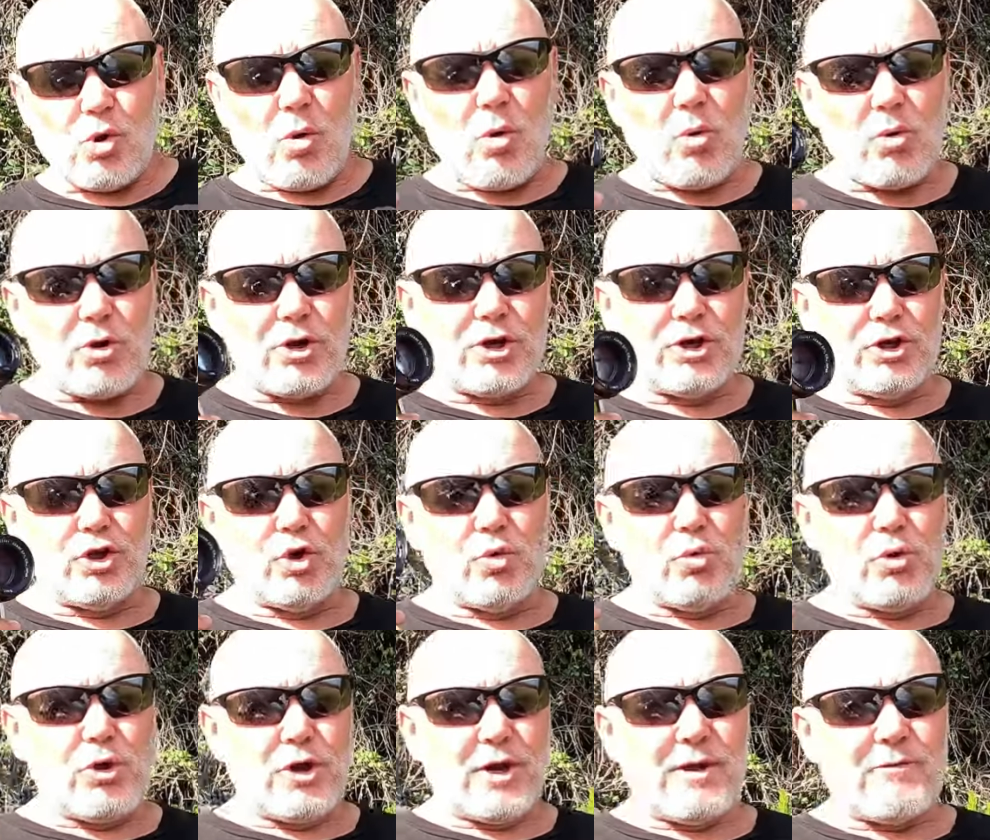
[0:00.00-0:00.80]
So what
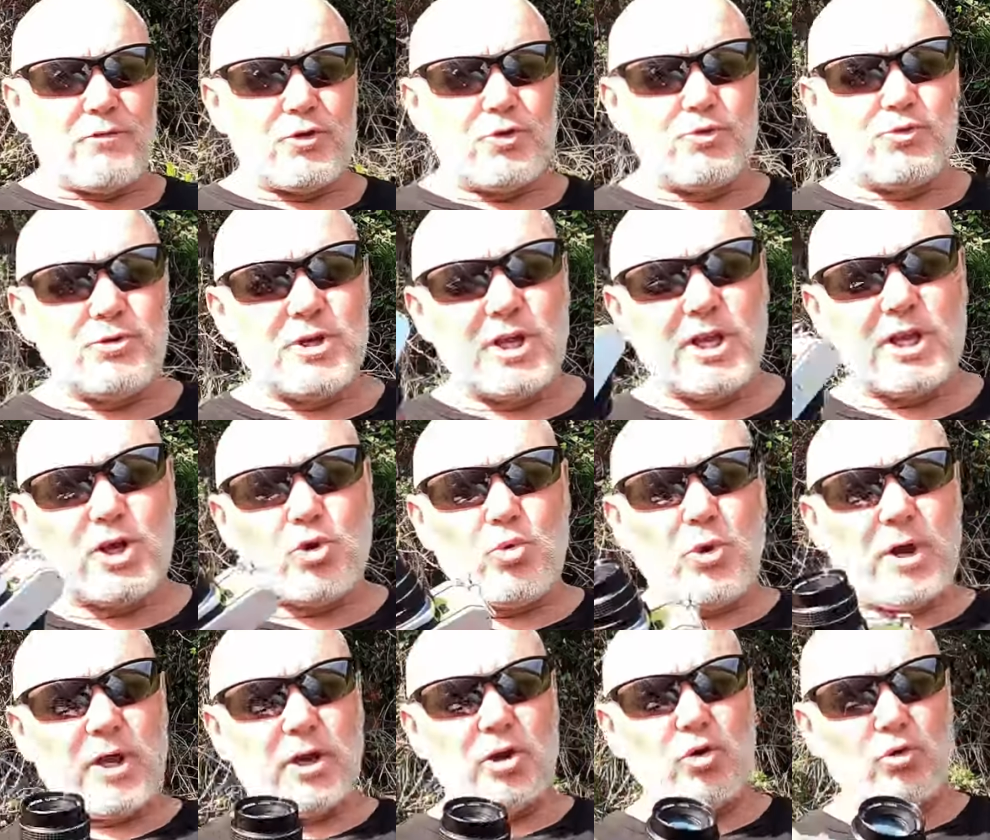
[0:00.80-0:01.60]
we're going to do, we're going to have a
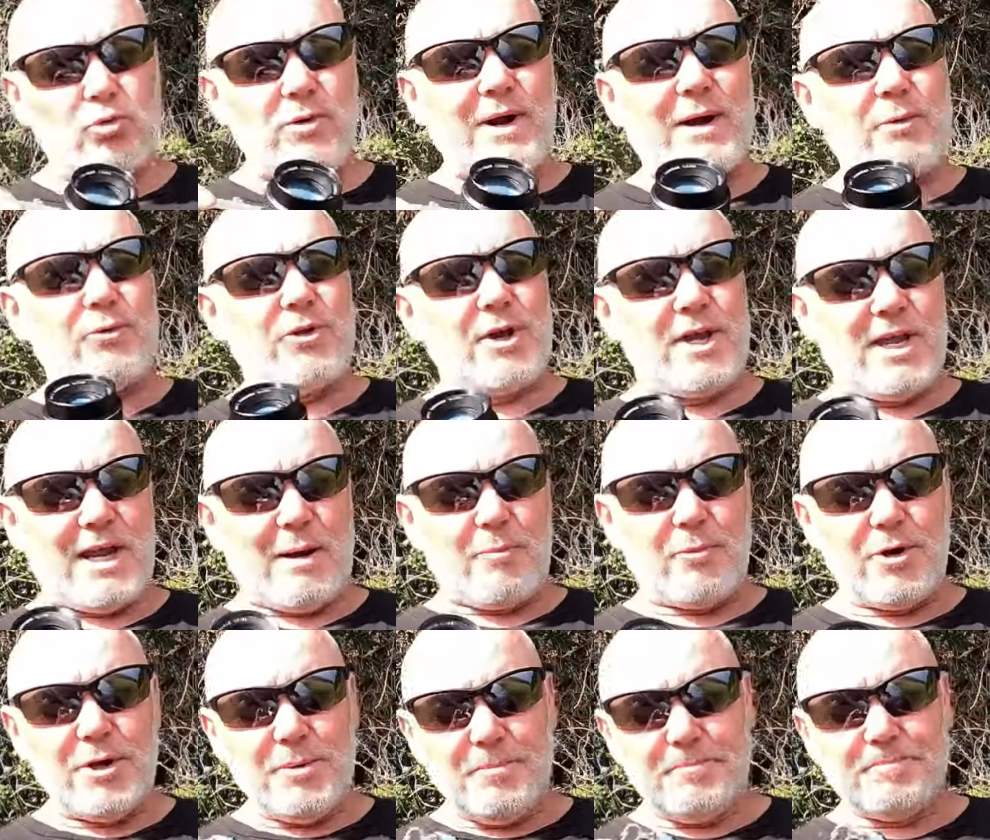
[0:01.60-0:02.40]
really quick look
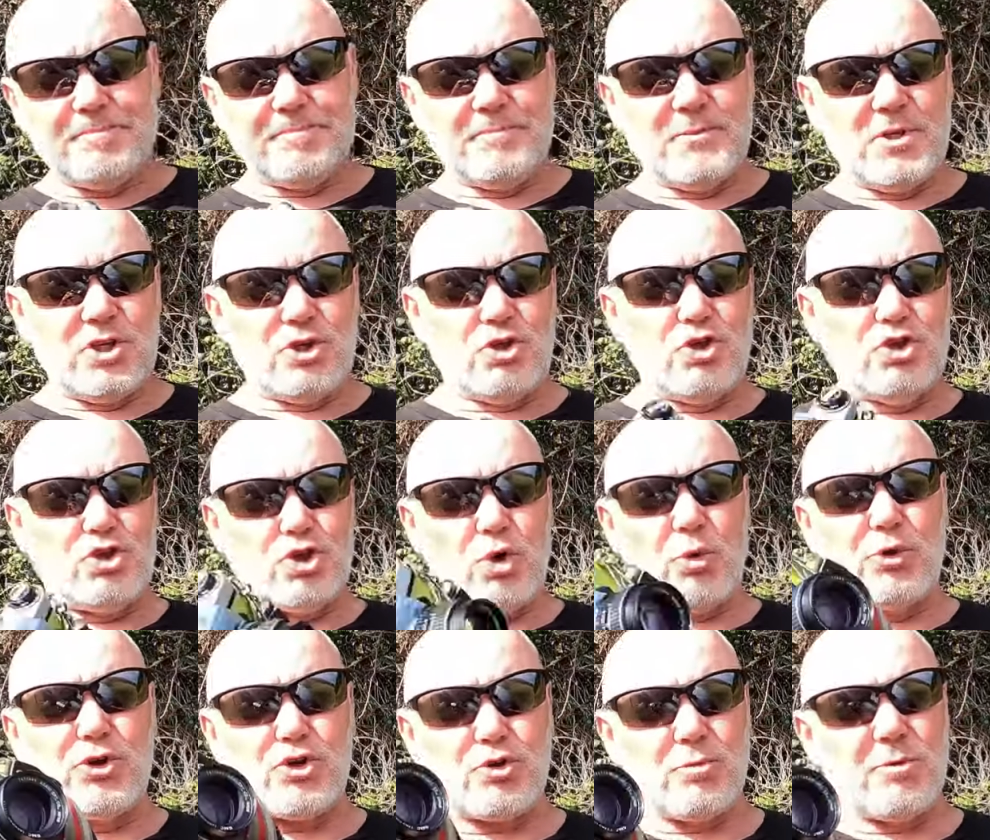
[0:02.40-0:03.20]
around the camera,
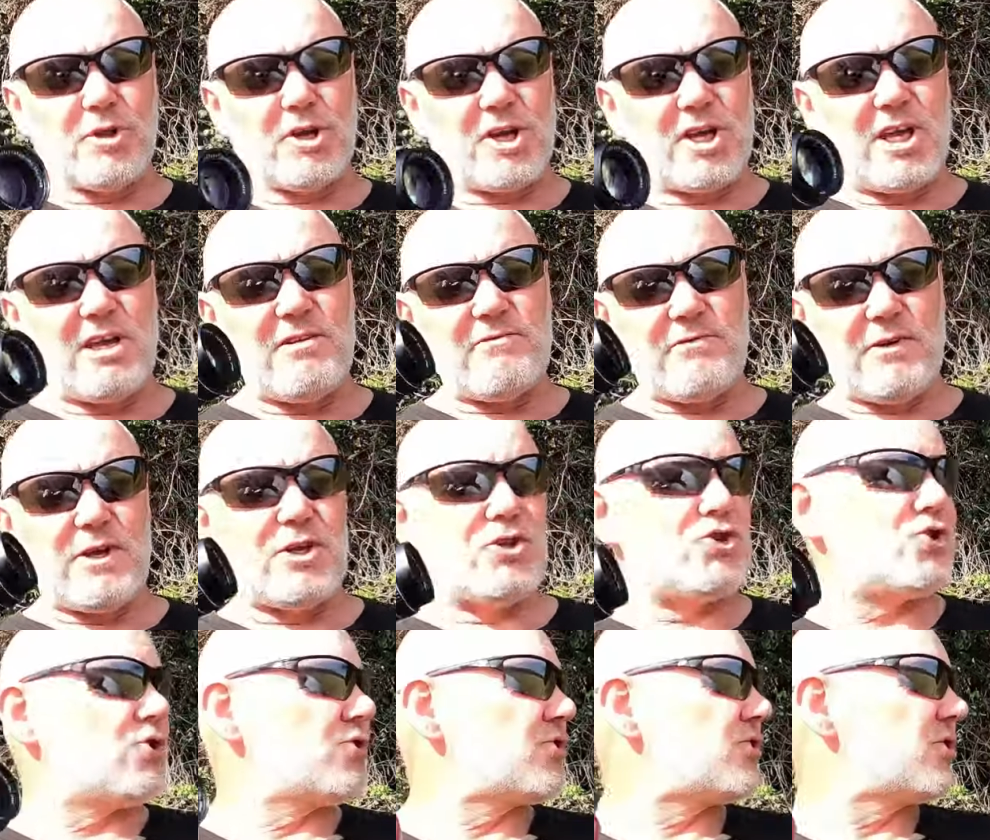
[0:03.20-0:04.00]
just show you some of the
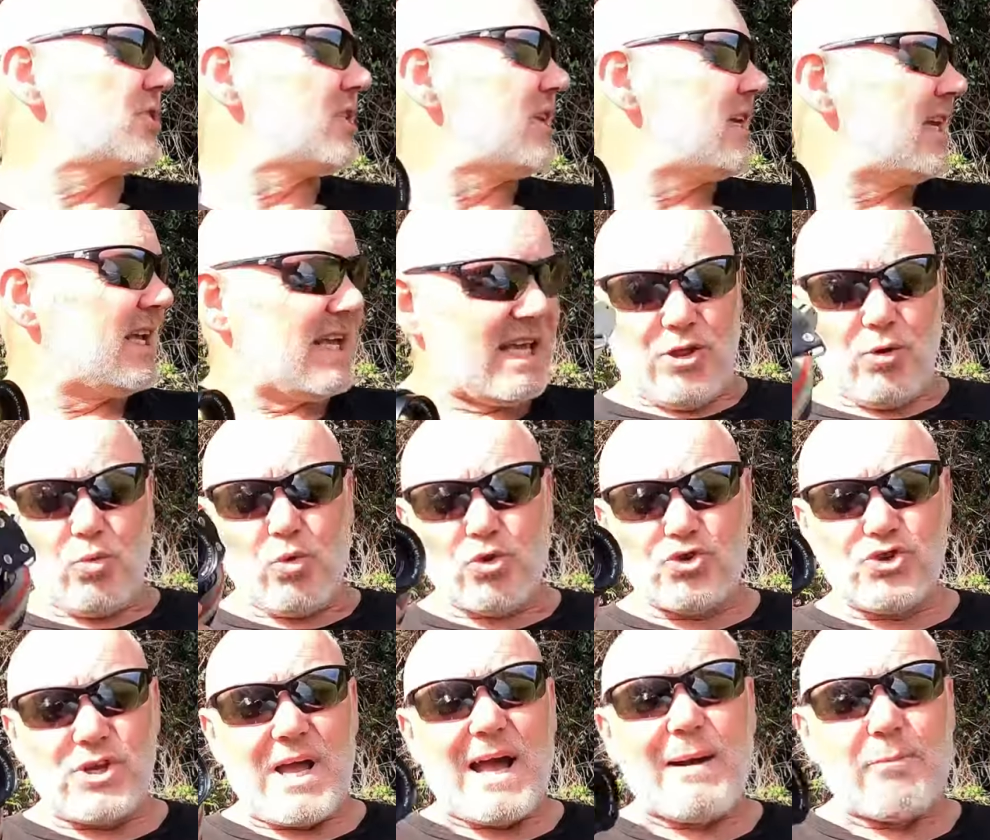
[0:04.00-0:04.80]
key features,
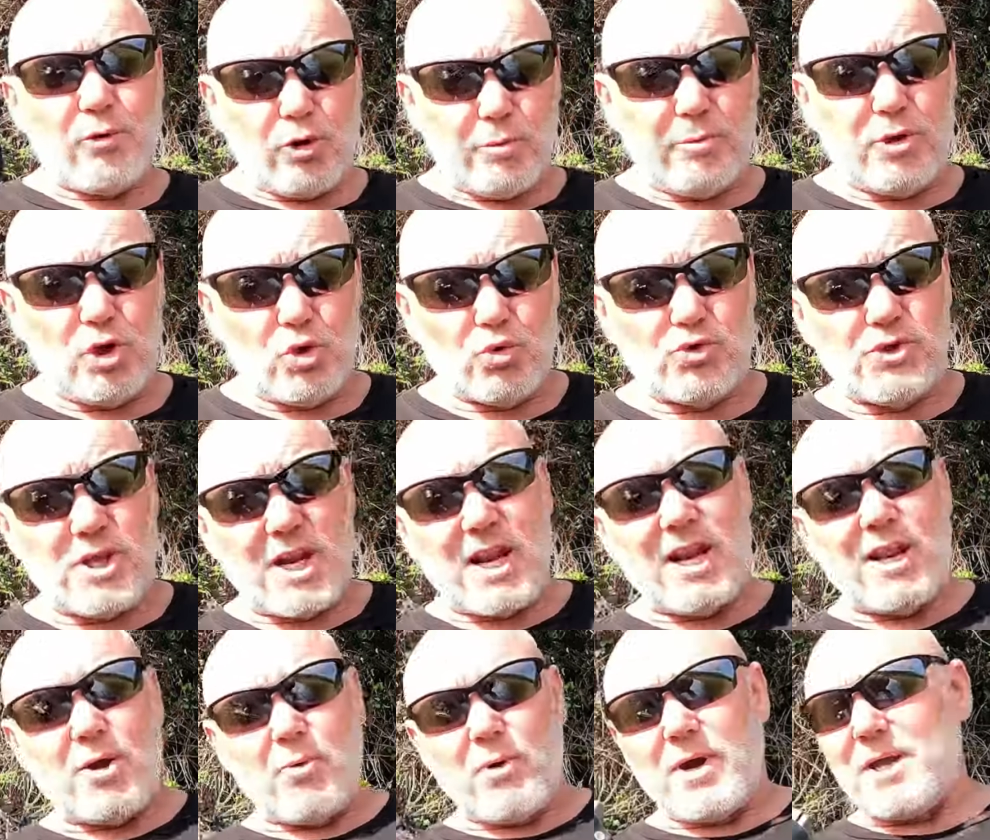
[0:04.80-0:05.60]
the ones that I'm going to be
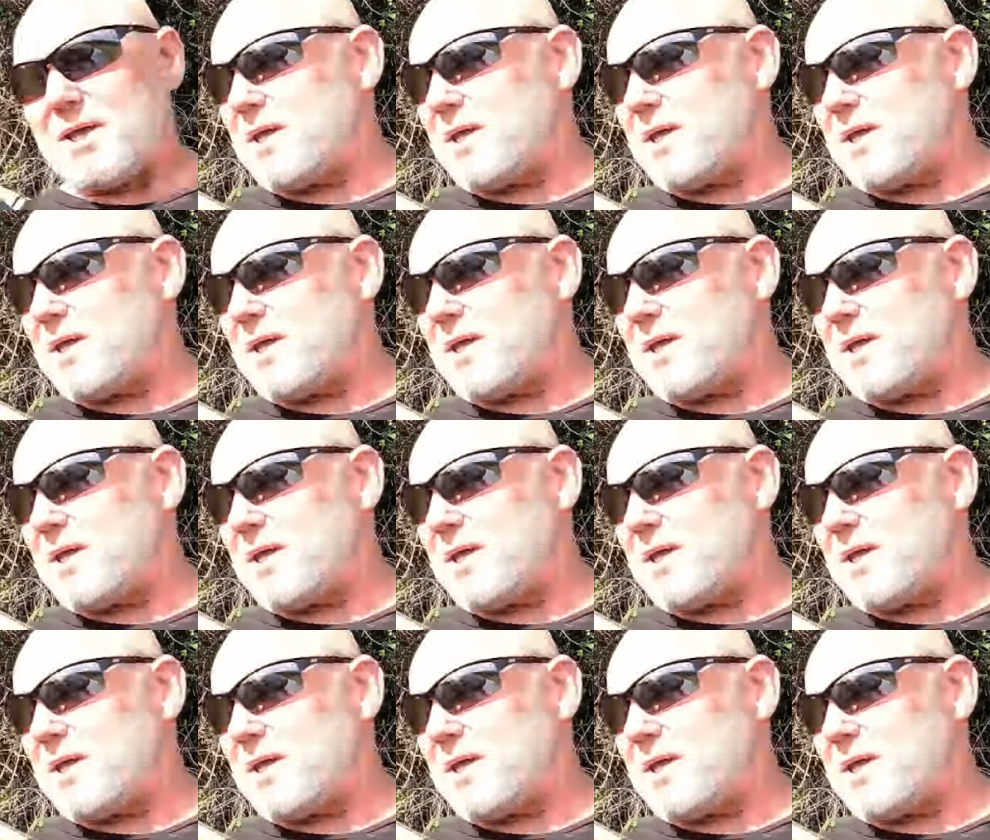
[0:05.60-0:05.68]
using